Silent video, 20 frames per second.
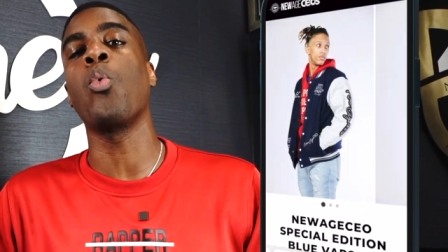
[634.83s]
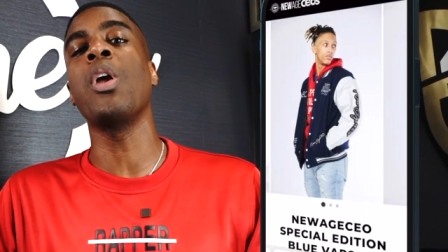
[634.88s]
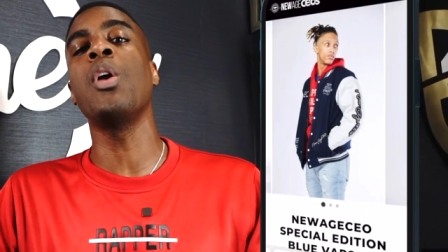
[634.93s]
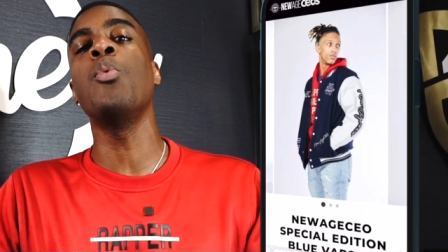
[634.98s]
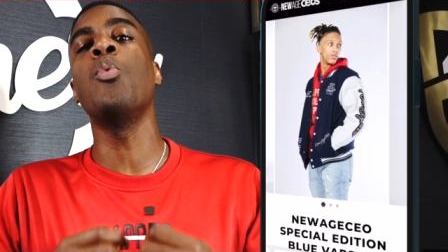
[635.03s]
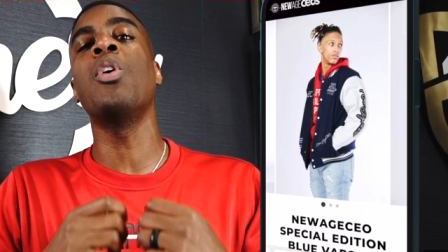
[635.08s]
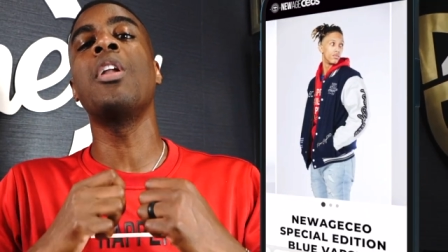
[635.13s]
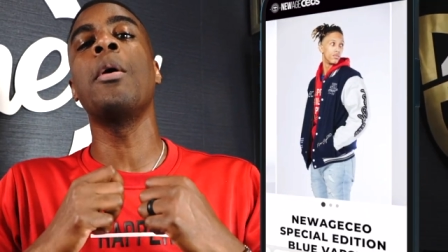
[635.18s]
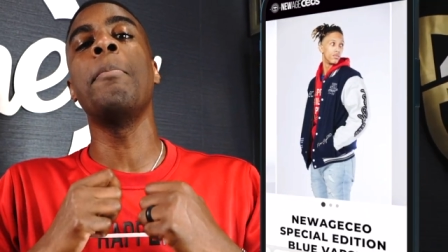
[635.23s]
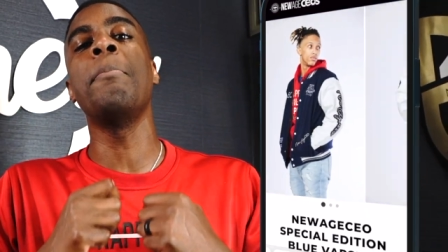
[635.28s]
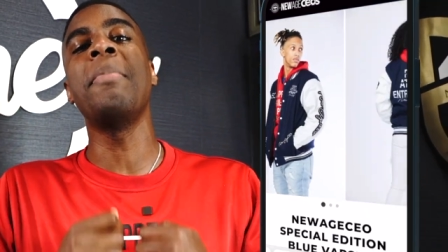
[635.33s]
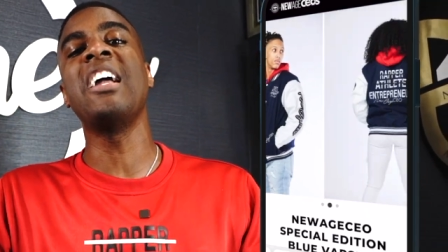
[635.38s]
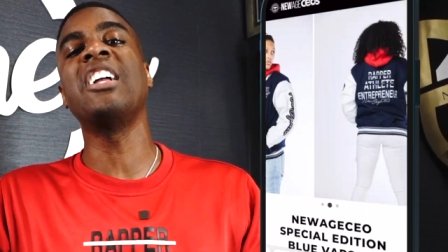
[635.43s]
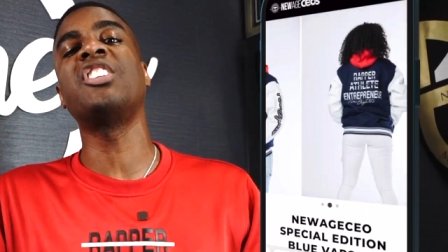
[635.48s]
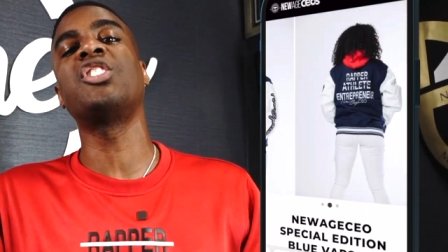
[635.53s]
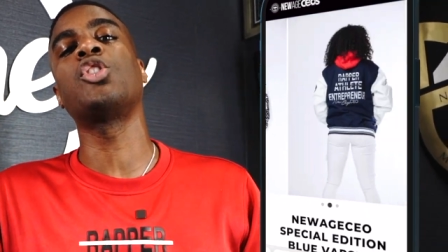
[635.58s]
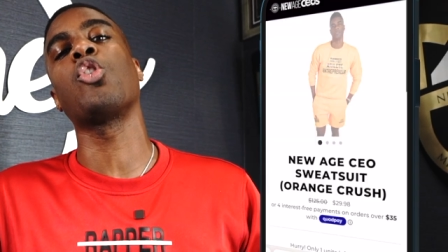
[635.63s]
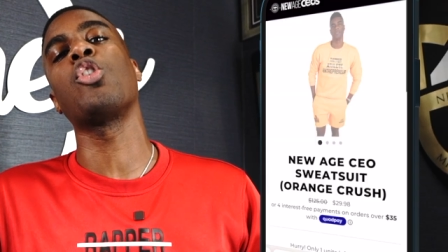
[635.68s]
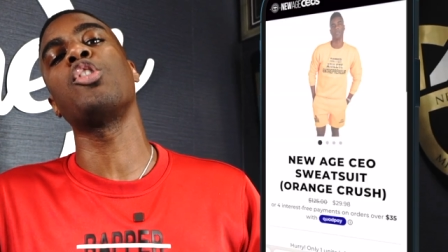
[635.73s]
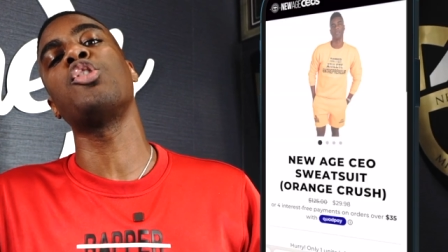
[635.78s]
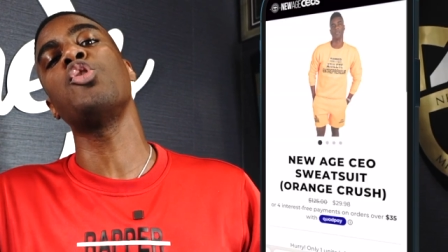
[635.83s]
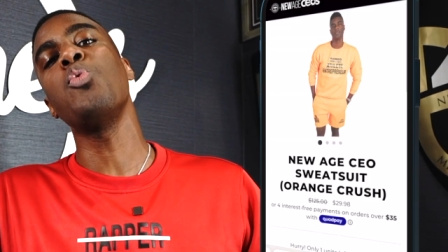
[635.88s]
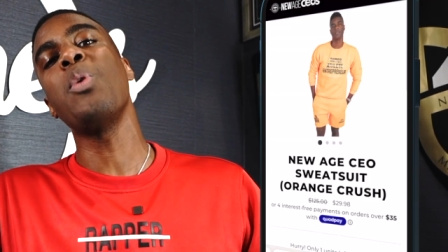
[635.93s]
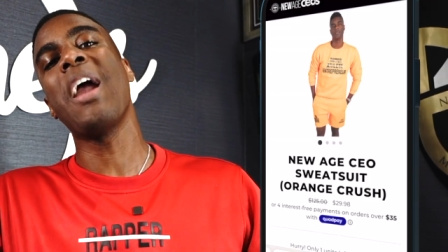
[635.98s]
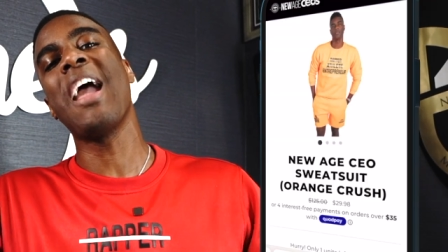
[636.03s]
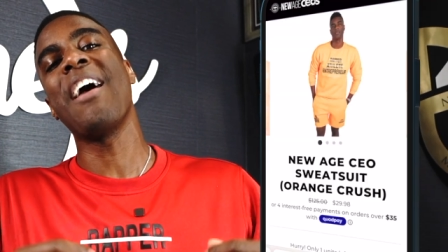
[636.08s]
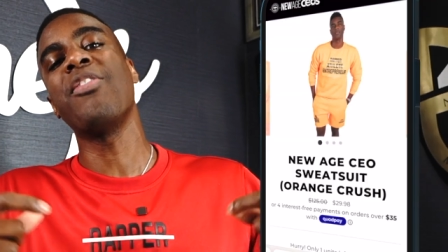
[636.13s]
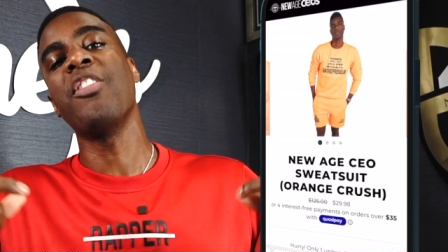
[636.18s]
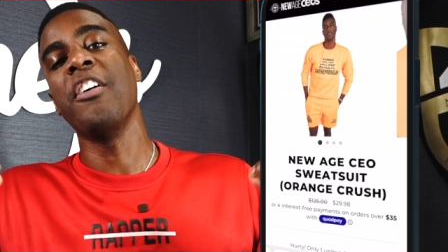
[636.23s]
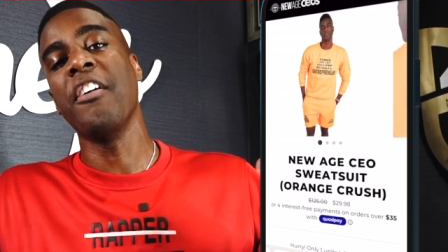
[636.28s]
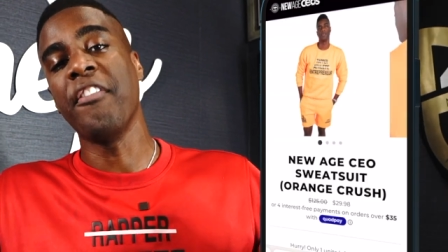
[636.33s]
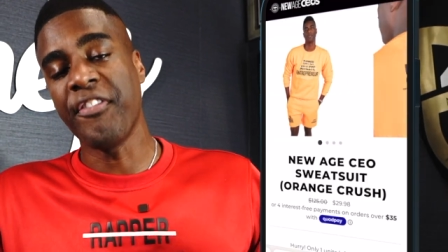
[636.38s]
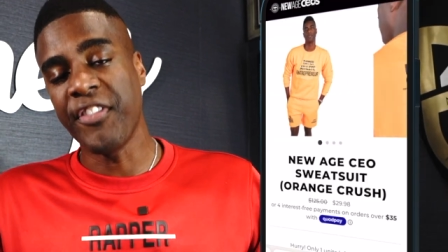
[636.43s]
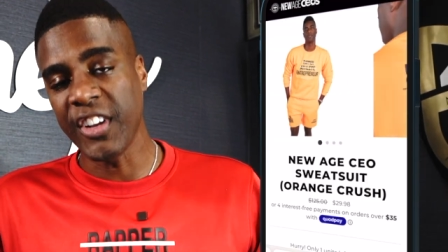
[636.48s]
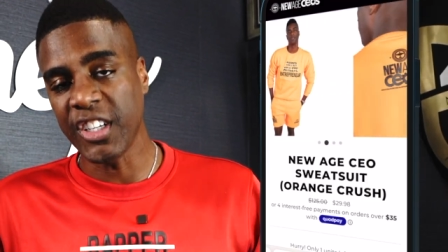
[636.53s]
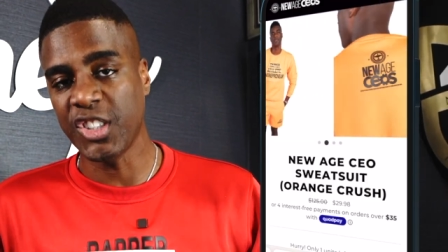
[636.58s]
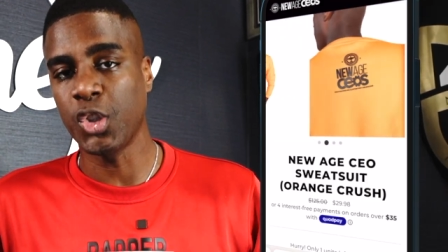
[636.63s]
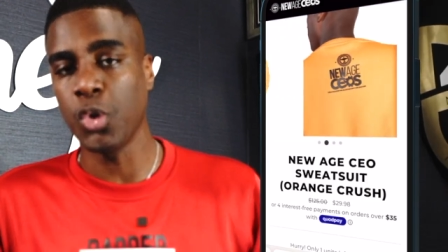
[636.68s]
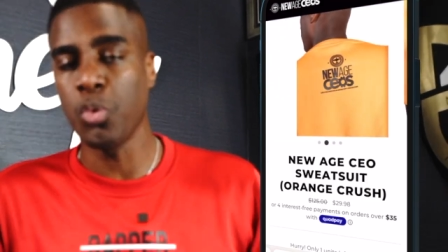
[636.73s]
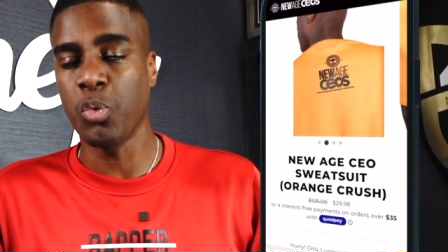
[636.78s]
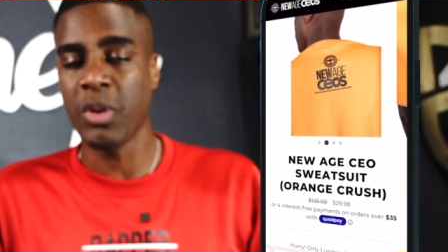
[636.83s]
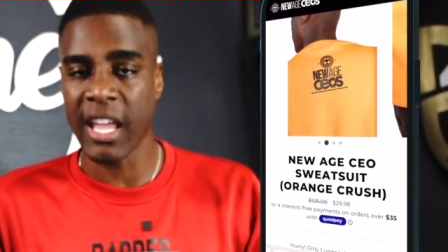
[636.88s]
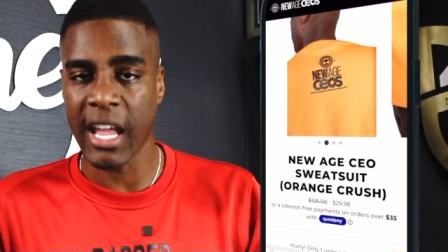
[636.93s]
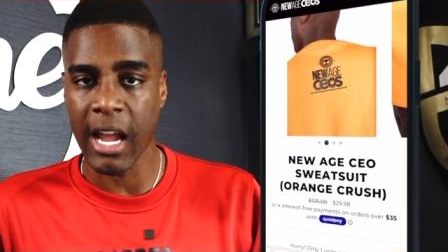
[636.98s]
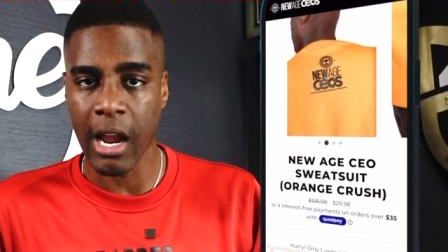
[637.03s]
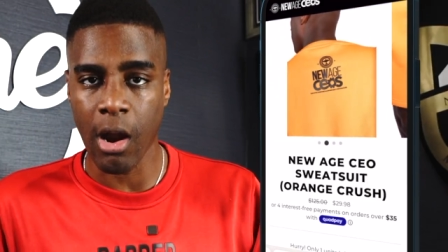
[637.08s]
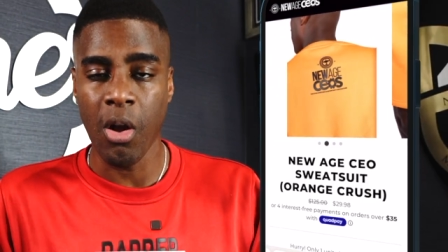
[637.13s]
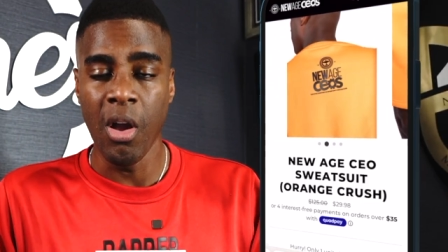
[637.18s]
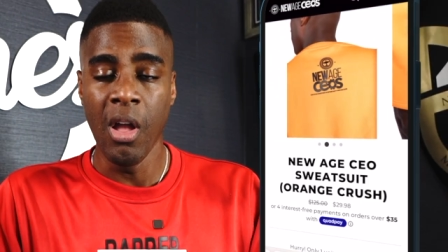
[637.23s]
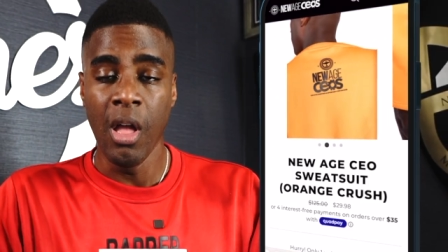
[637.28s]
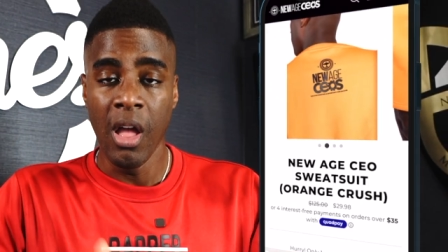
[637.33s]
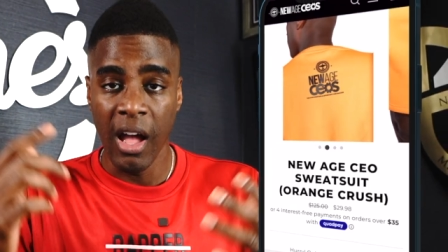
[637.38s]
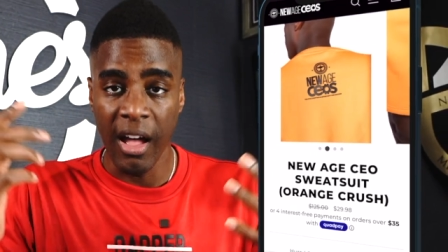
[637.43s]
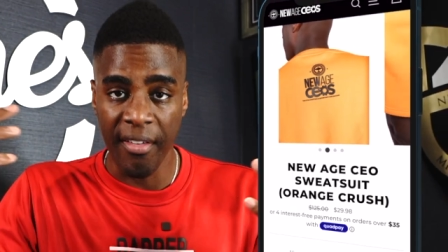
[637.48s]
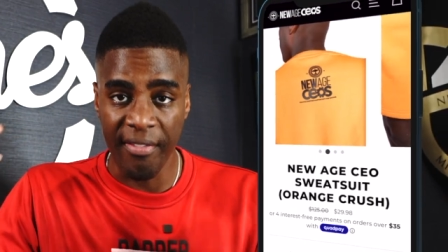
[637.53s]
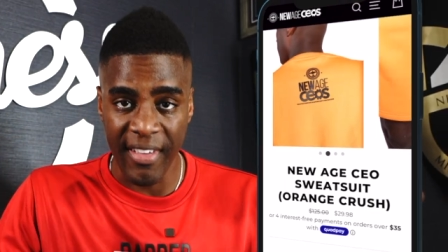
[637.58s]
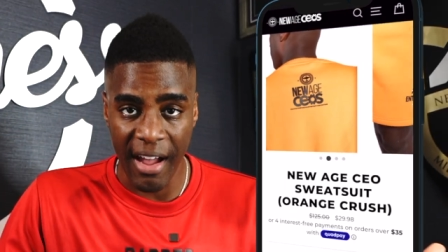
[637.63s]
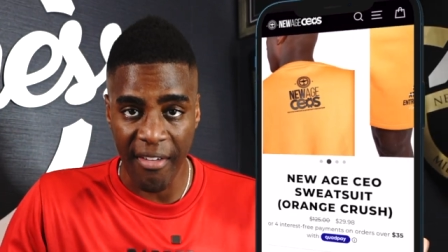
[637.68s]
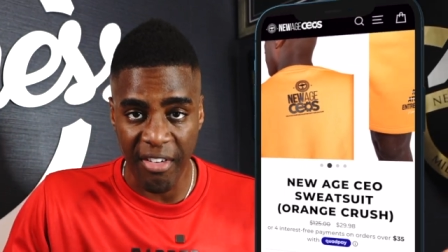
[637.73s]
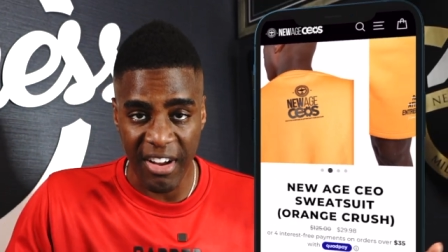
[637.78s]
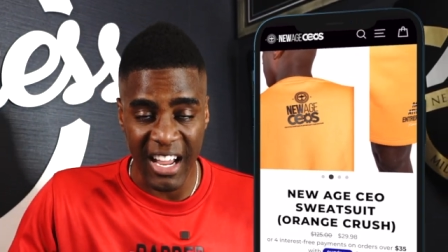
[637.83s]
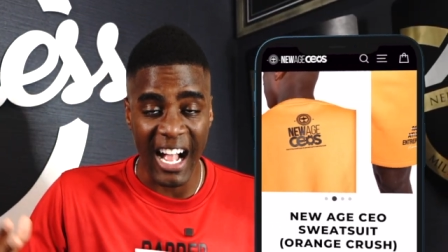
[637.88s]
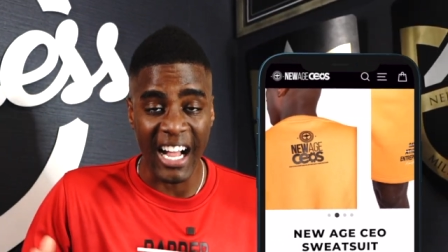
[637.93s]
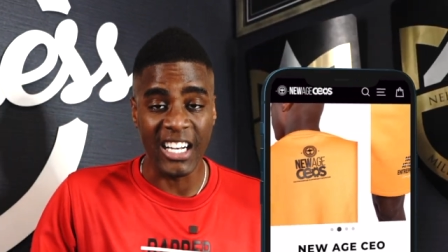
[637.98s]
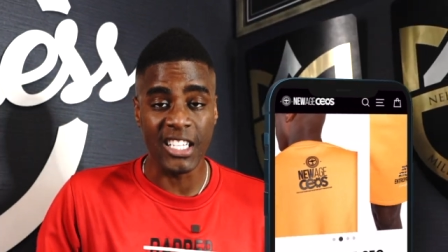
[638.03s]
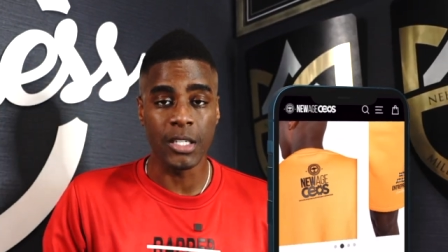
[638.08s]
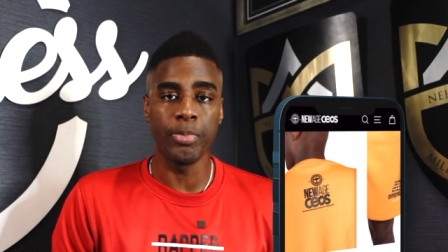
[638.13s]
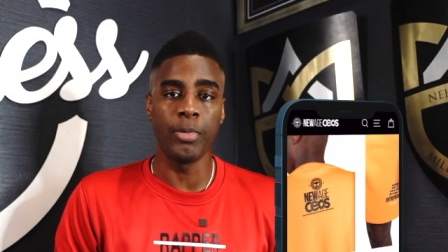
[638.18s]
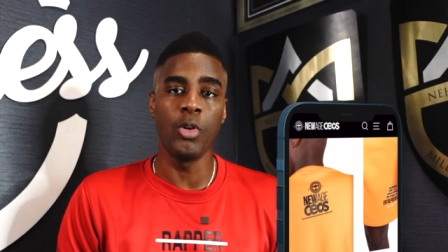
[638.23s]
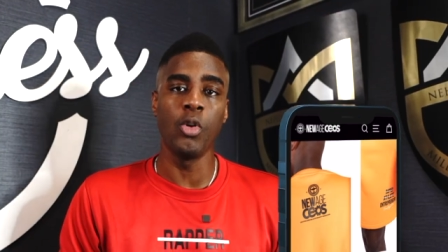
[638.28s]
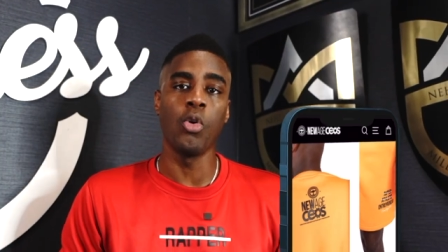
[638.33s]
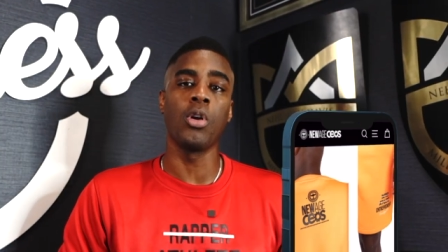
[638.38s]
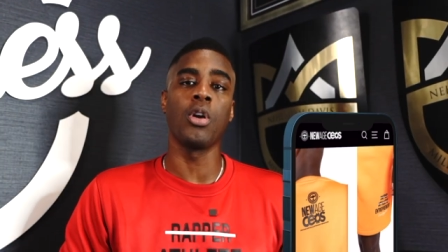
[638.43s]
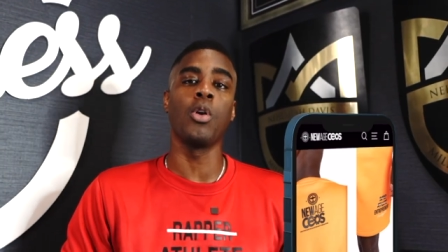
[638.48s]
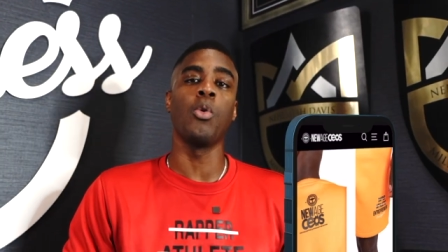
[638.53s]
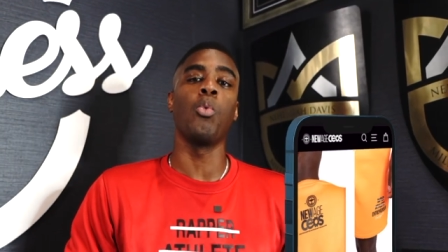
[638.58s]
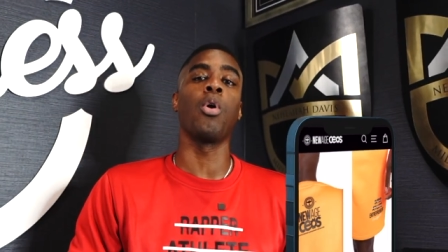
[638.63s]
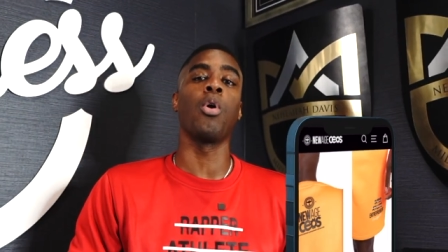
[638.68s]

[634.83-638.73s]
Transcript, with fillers: We want to make sure you have the official gear of every entrepreneur in the